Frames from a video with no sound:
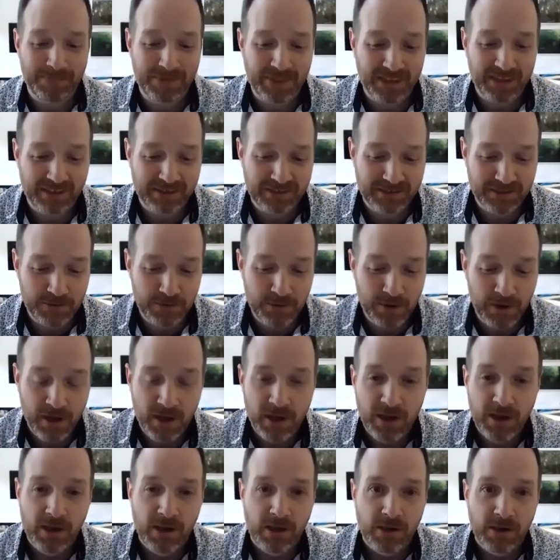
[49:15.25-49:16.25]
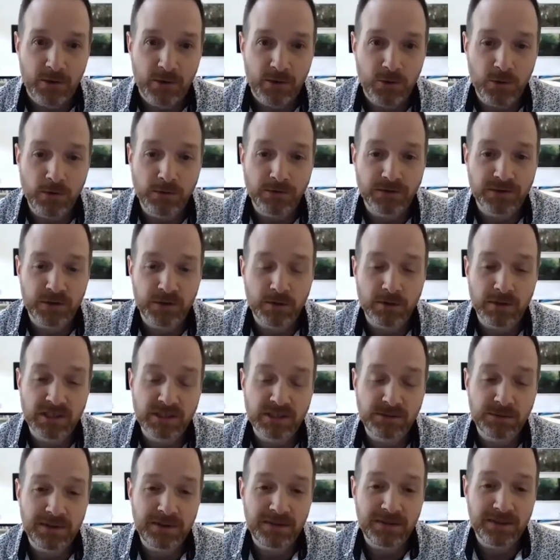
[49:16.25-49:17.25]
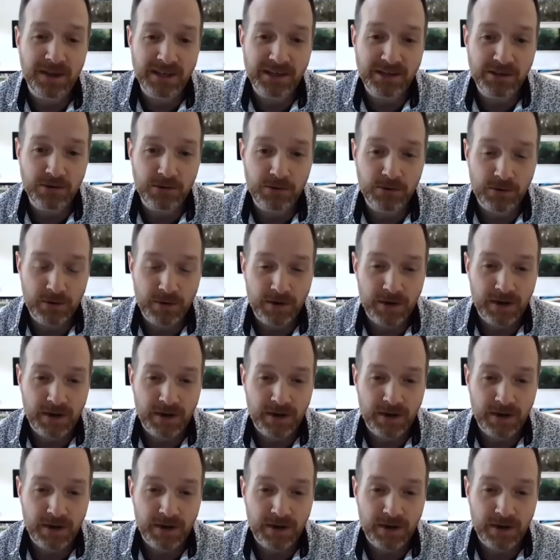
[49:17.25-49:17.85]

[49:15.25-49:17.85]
So cool. So Elizabeth, thank you.